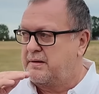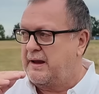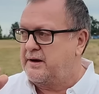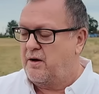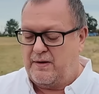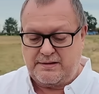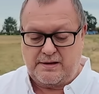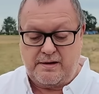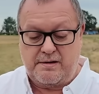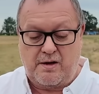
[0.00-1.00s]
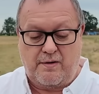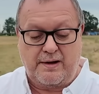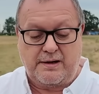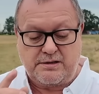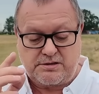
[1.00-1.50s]
head height, and then
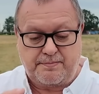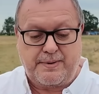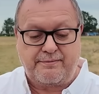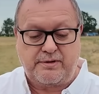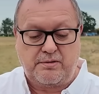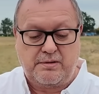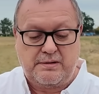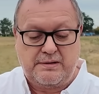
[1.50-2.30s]
high is above you.